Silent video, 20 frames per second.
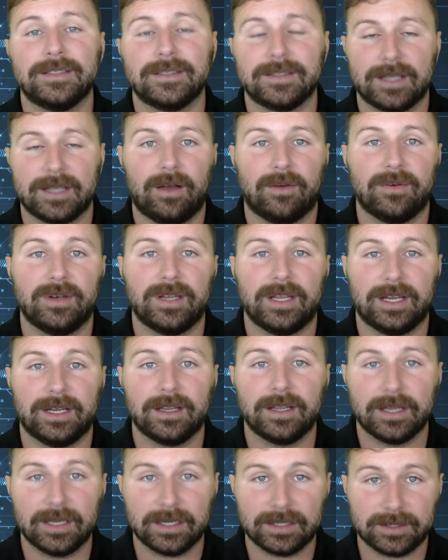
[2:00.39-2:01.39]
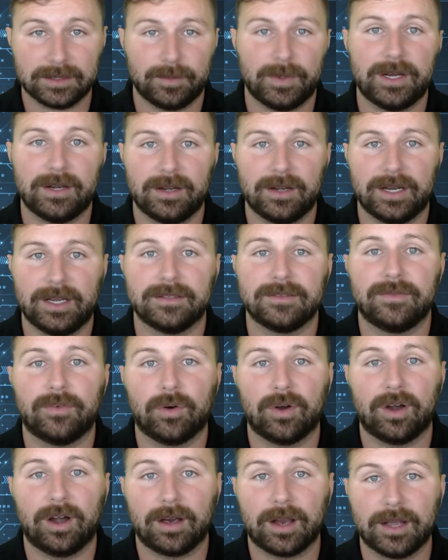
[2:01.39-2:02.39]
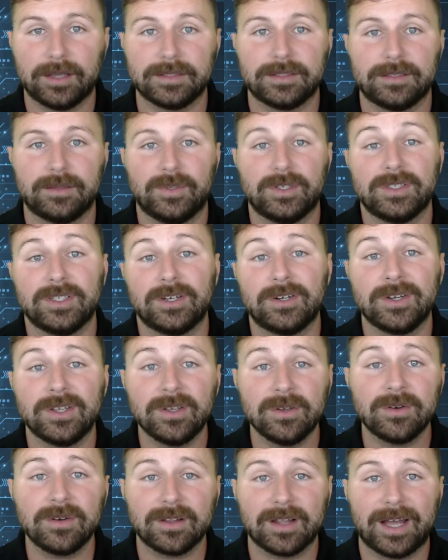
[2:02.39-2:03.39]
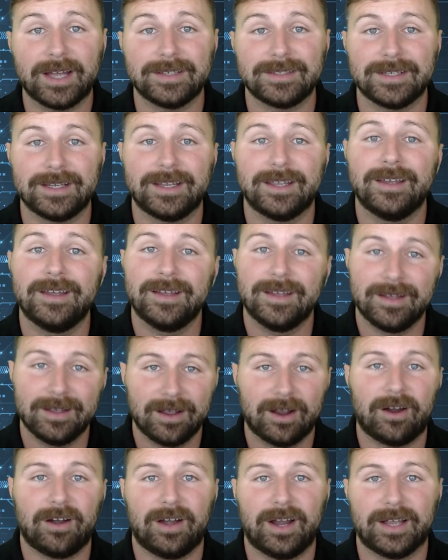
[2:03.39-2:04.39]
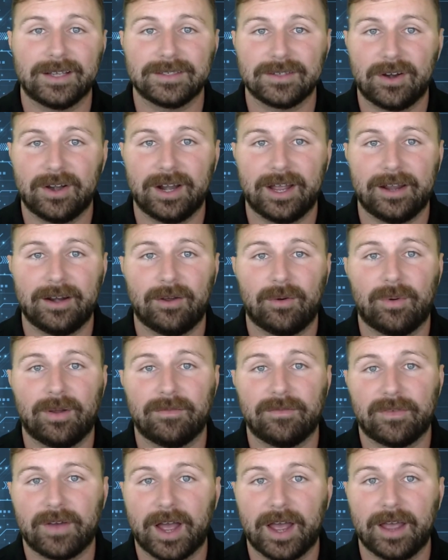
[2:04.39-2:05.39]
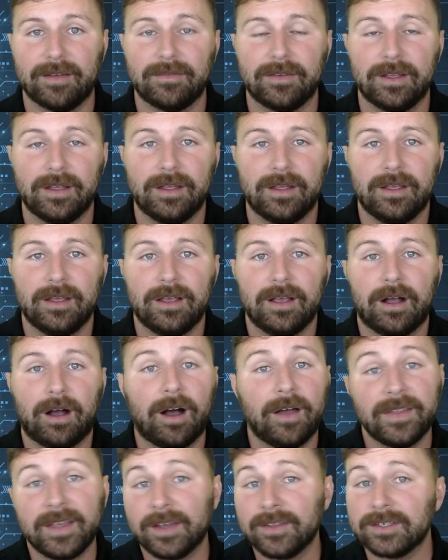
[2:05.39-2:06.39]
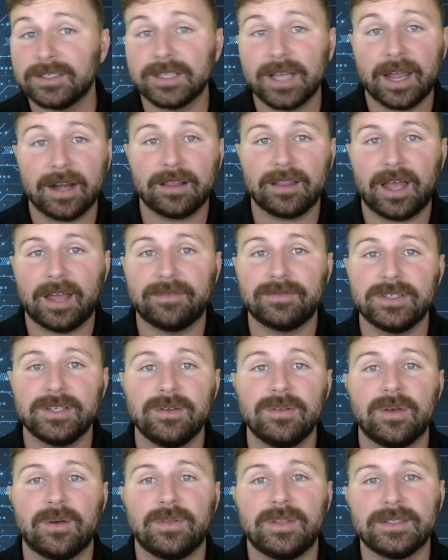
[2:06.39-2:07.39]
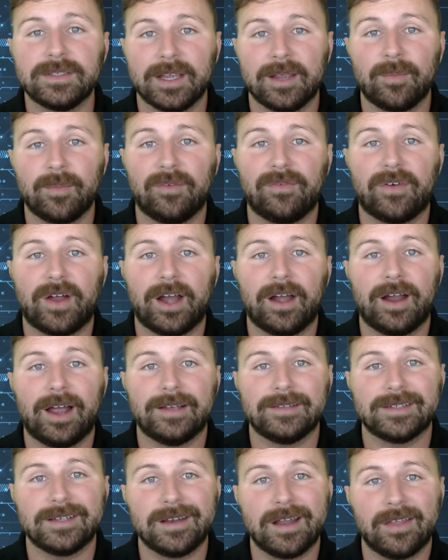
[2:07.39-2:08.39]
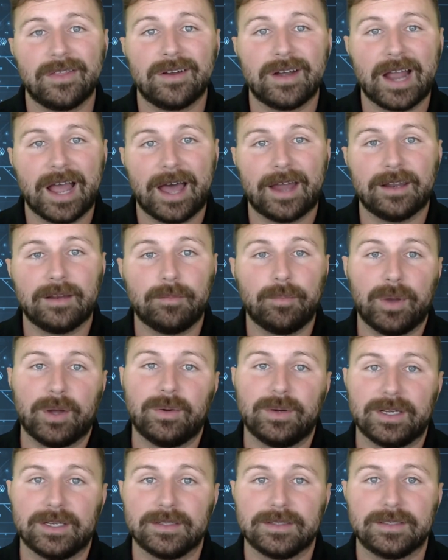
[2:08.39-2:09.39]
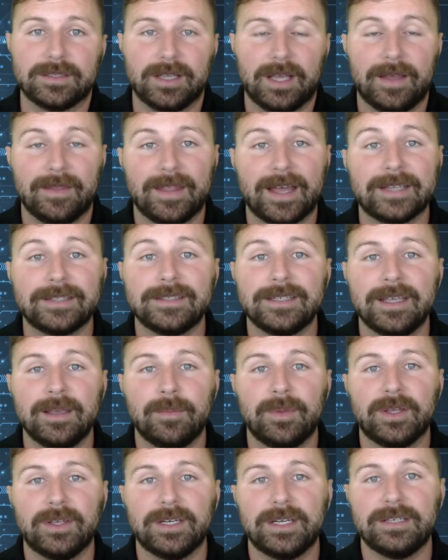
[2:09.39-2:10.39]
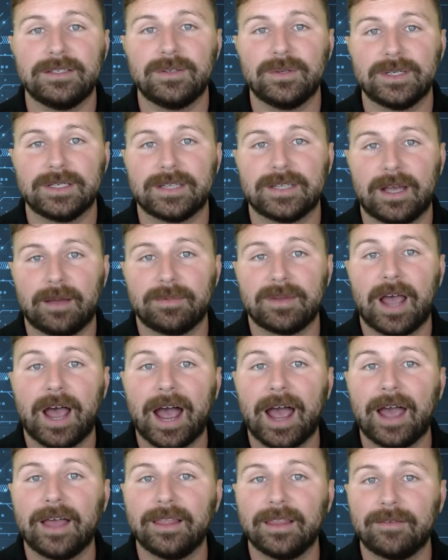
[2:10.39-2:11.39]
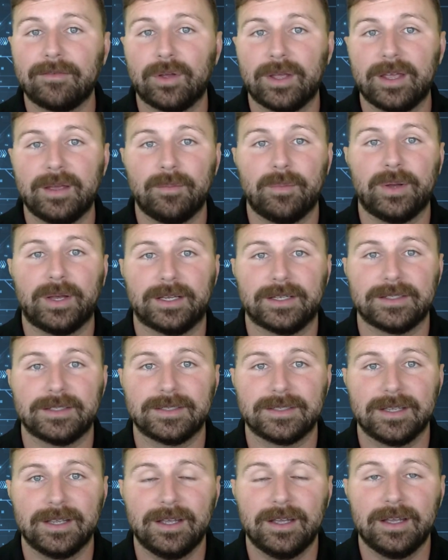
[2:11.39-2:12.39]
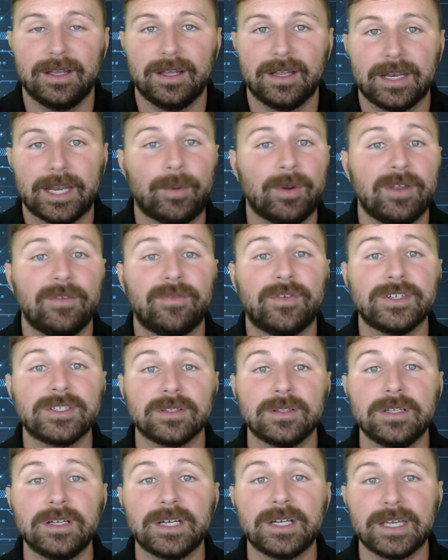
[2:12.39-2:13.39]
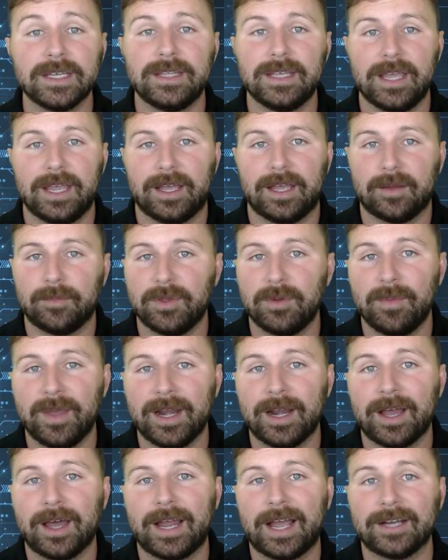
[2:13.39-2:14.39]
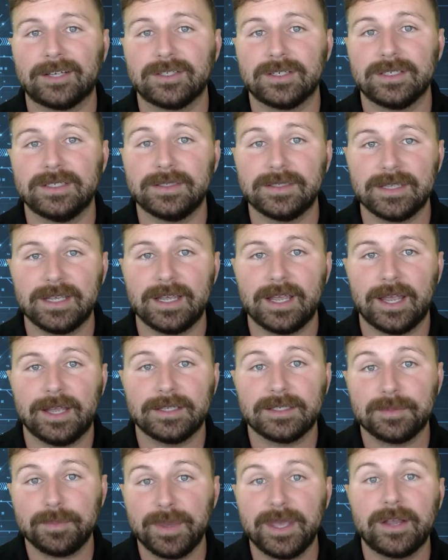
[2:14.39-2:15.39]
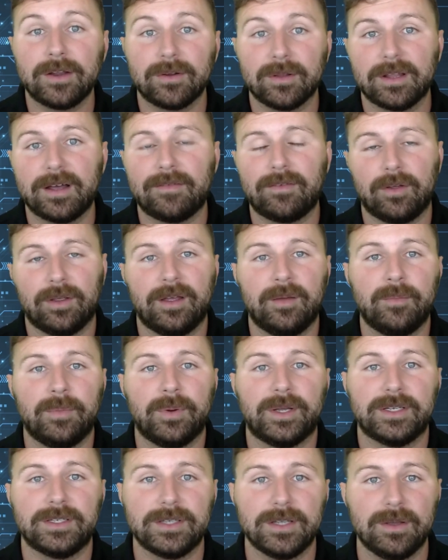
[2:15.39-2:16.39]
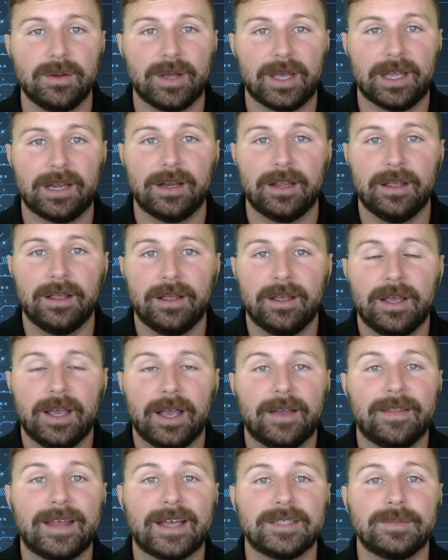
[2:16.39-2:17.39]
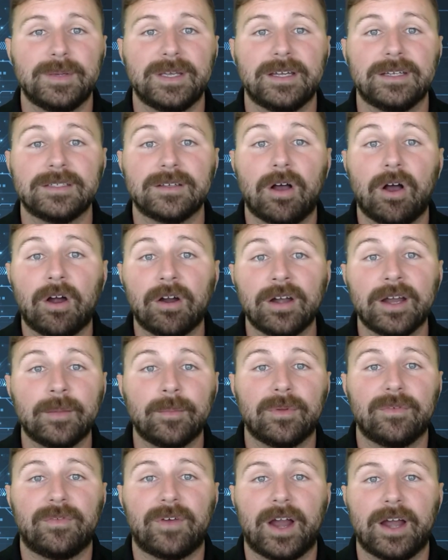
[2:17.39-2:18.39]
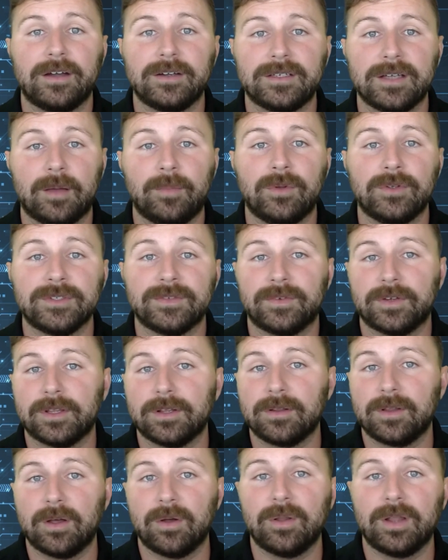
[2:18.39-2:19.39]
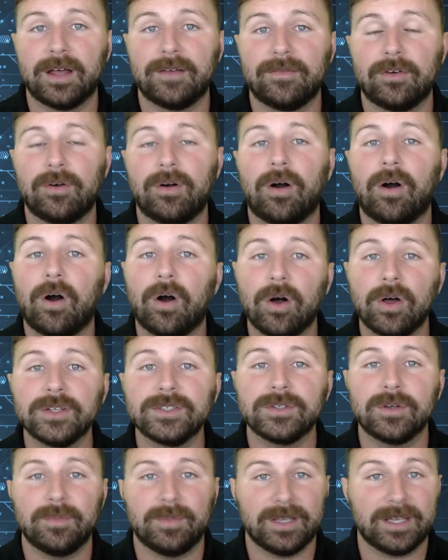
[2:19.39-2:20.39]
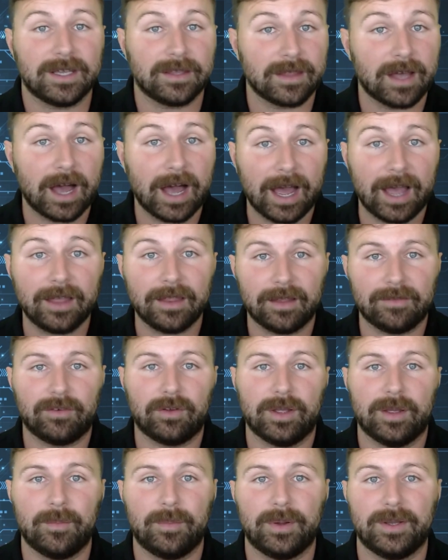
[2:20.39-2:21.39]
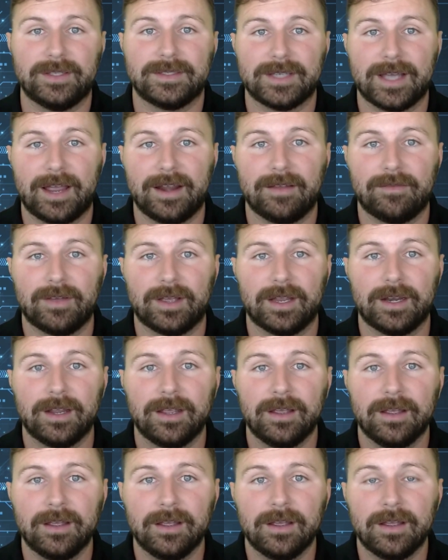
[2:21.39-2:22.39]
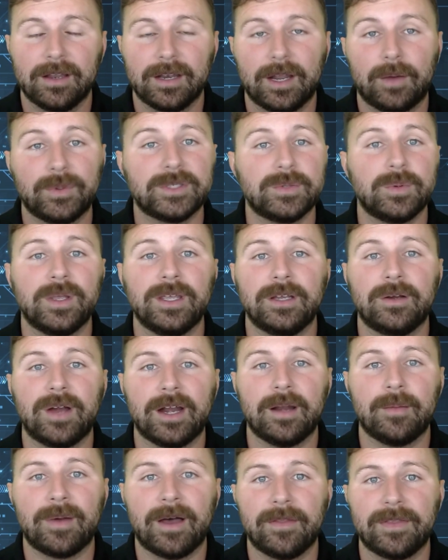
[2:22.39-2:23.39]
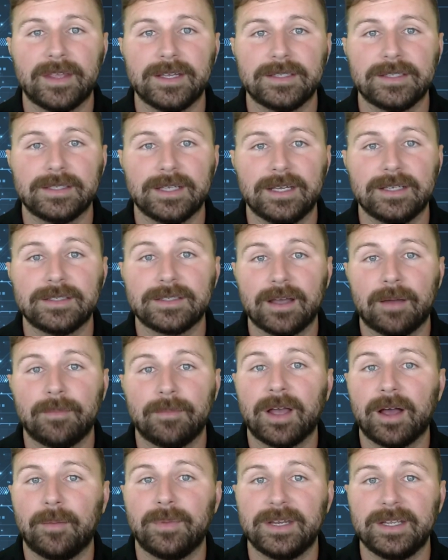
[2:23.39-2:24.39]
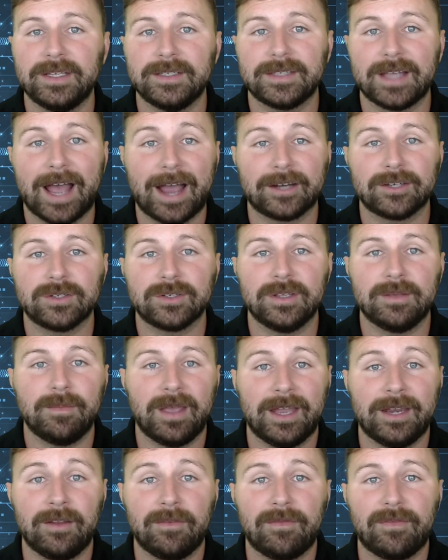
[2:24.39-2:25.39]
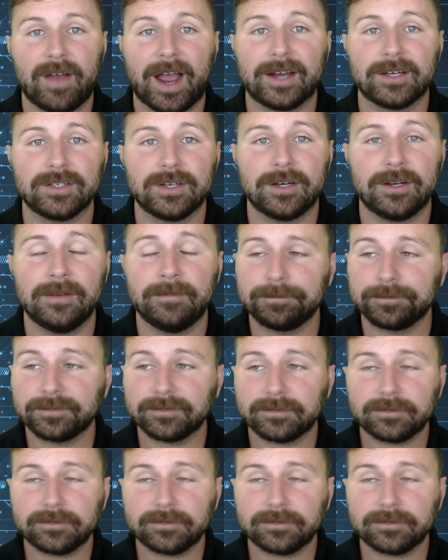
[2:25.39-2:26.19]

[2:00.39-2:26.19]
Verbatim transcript: sounding experience for our customers that are utilizing our XR9015. On the other side of life too, though, this amplifier has another added bonus, and that's the ability to accept high level inputs. Now, when you first look at the amp, you may not actually see a speaker level input to it. And that's because our amplifier doubles for the low level, also being the high level input side of it. Now, what's really great about this is some companies actually manufacture